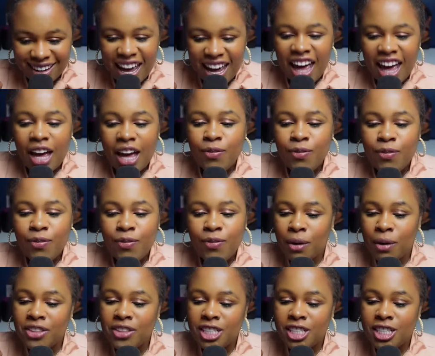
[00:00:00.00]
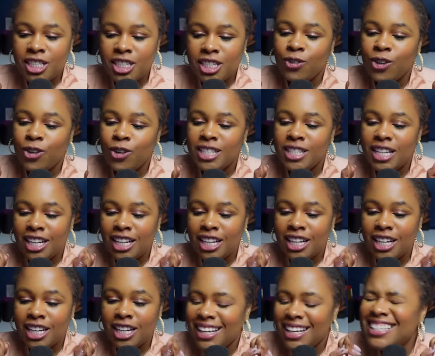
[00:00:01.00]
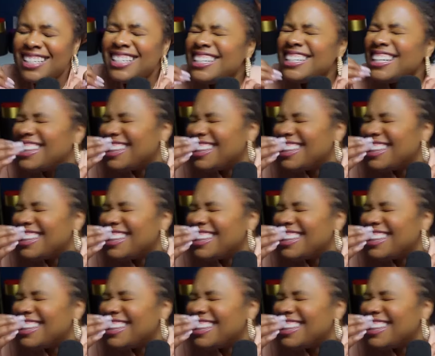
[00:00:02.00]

if you spread the cheeks first. I just tested this.